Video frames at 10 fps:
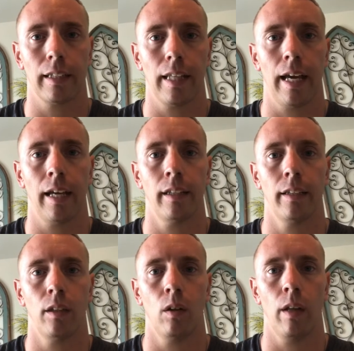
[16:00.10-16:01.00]
like that,
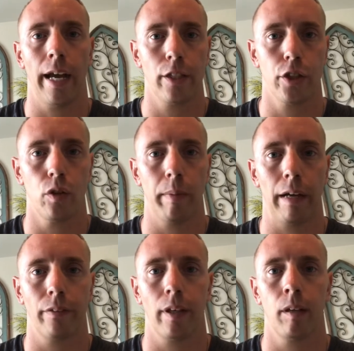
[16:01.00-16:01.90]
he'll ask you
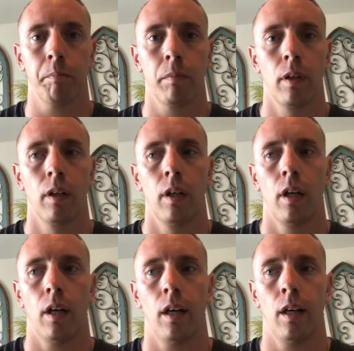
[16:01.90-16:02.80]
about them.
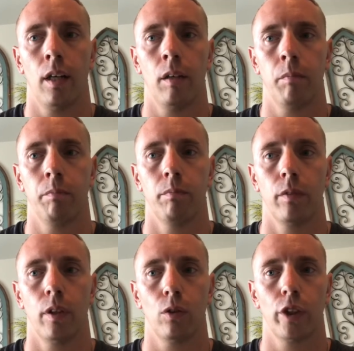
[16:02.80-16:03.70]

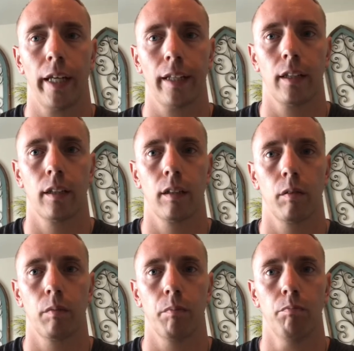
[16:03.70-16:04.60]
He'll check
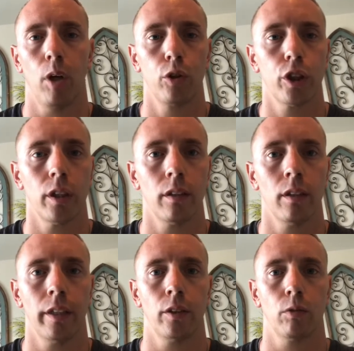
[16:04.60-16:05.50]
motion
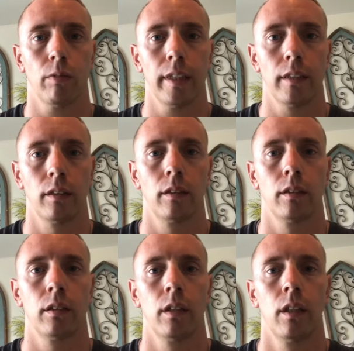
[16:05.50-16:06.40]
in your
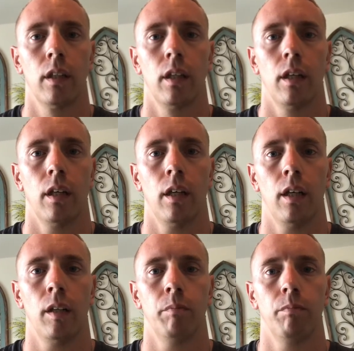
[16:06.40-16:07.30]
wrists.
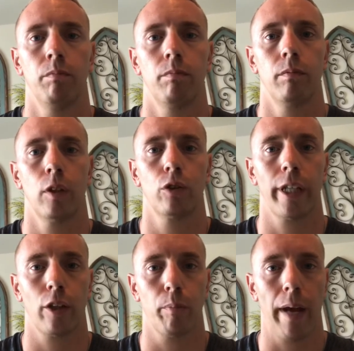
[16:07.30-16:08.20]
He'll
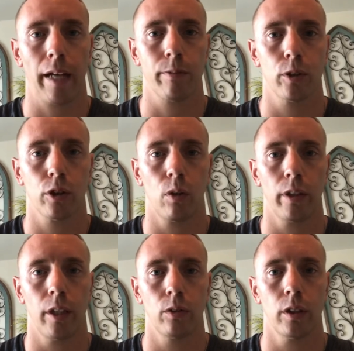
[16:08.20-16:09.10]
check your back for
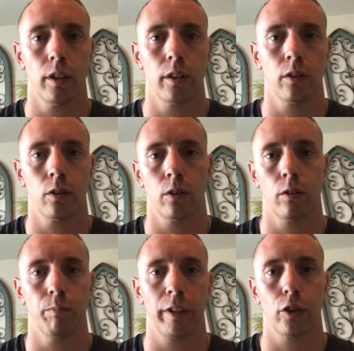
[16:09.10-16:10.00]
scoliosis or
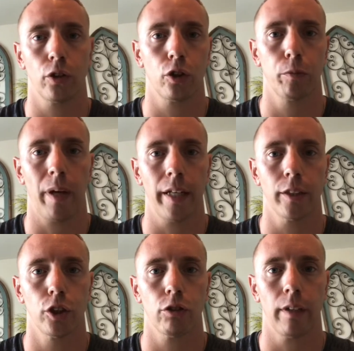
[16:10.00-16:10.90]
make sure your
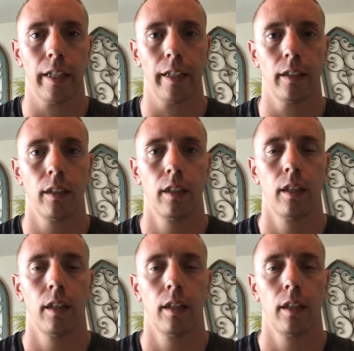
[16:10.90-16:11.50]
spine's straight.